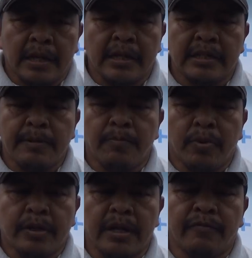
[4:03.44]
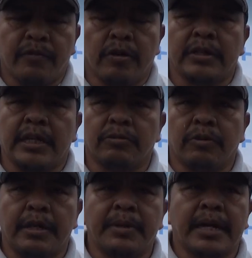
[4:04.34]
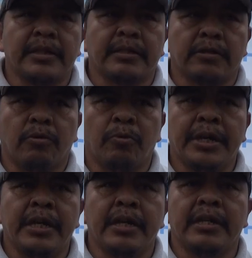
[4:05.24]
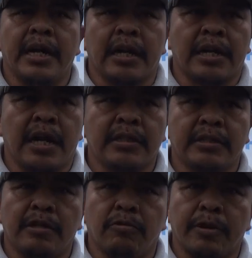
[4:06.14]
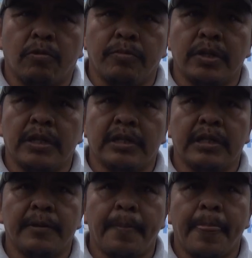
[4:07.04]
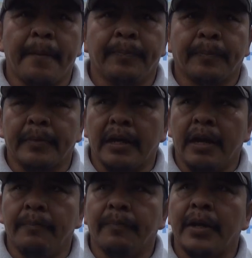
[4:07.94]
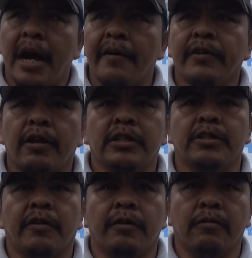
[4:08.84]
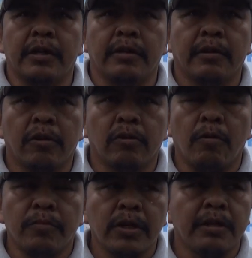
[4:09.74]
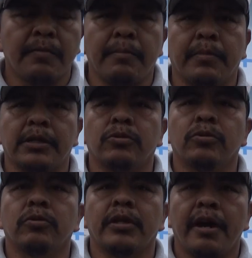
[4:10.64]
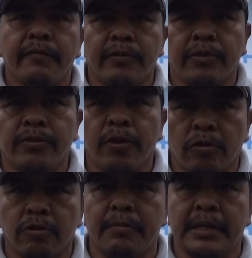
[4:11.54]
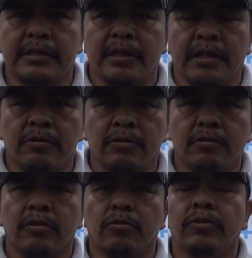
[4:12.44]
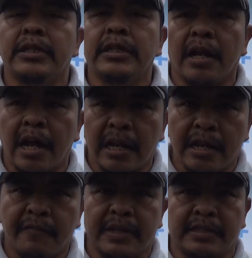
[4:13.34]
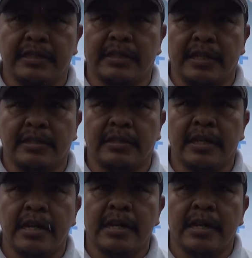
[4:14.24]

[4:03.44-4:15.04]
It is important for us as well because we, the alcaldes in our community, have knowledge of our community members who don't have documents and, you know, who need a lot of assistance.